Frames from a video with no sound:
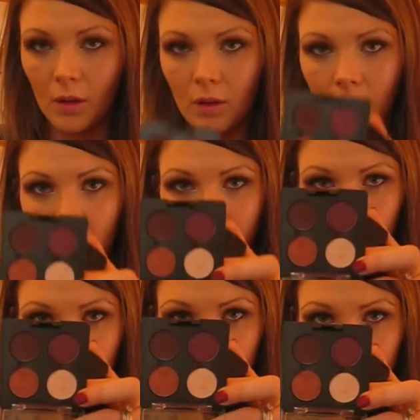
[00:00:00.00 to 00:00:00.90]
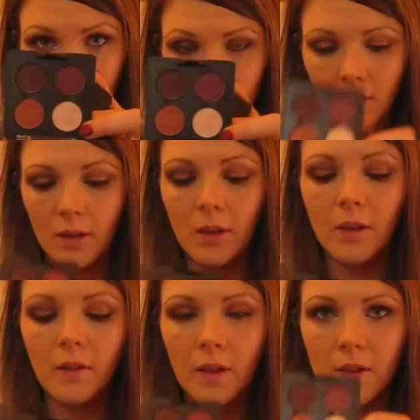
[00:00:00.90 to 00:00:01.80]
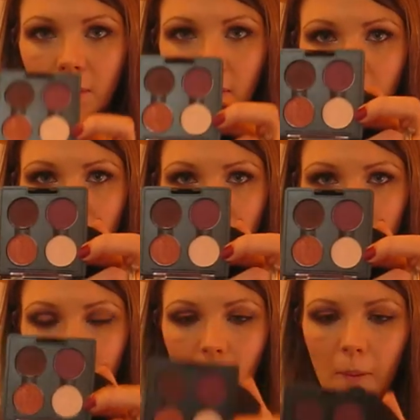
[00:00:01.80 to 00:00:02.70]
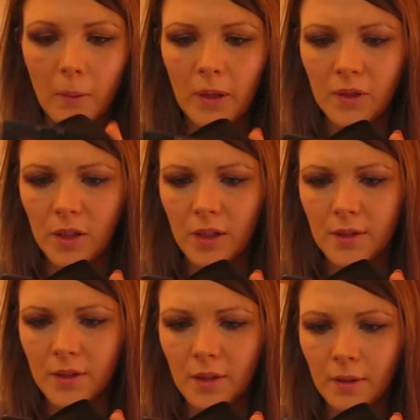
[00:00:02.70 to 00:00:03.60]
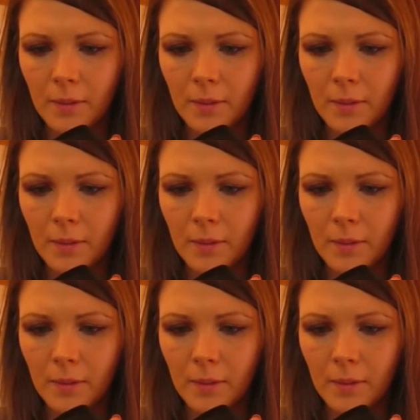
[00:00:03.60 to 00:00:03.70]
on here, this one, which is